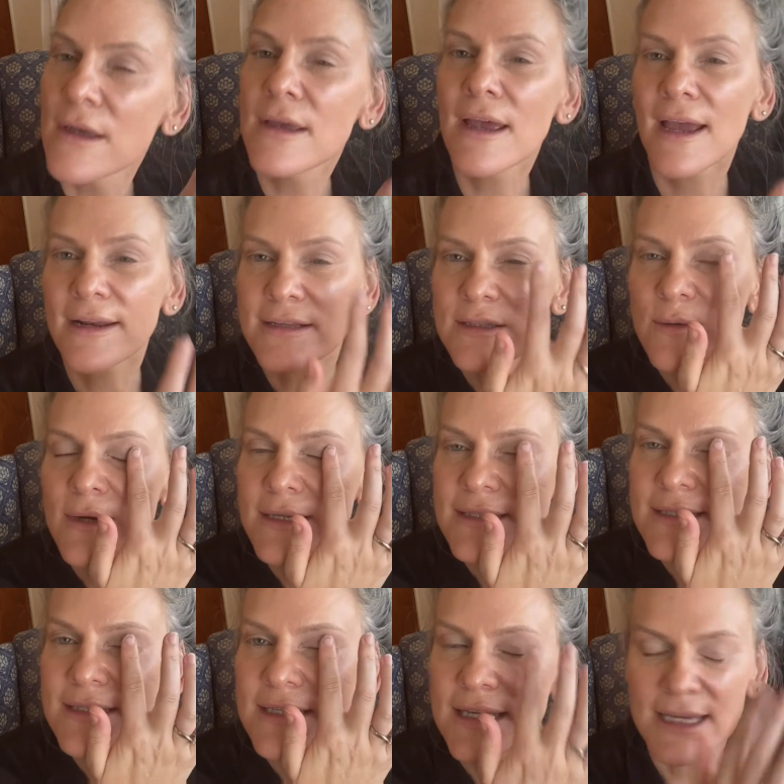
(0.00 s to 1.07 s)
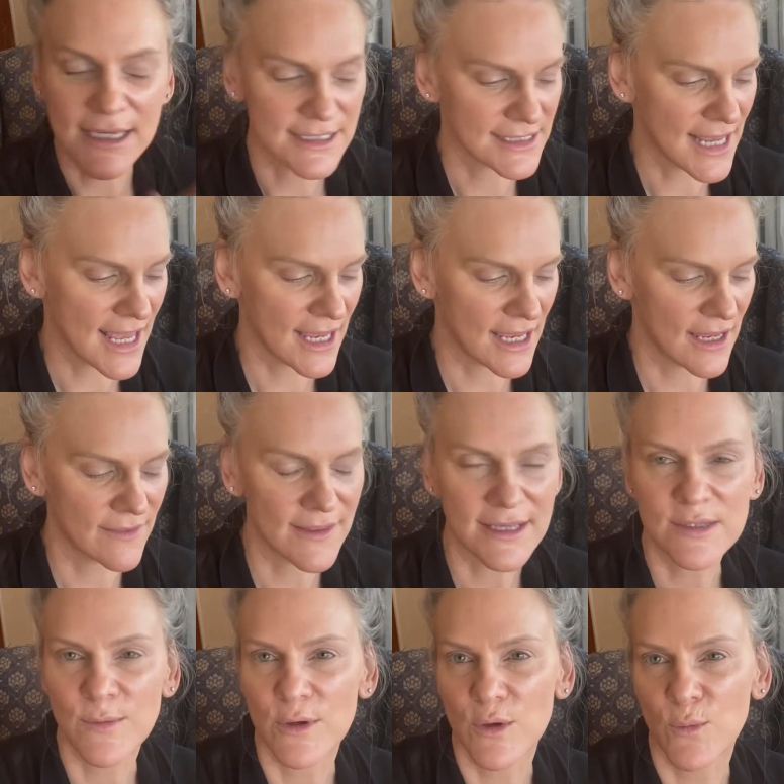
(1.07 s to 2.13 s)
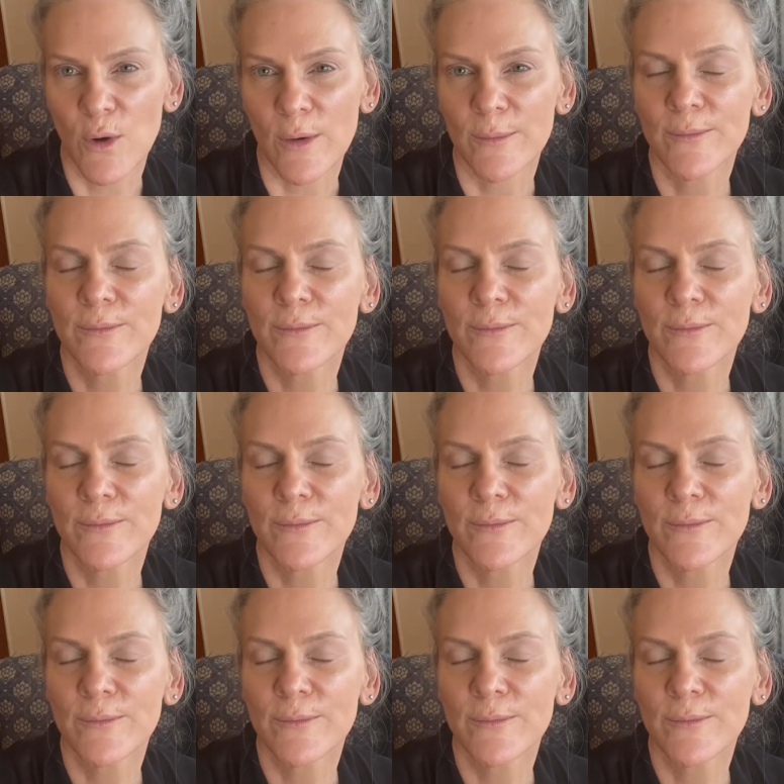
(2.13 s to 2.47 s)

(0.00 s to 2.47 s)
And it's quite sticky and tacky, and that's what you want.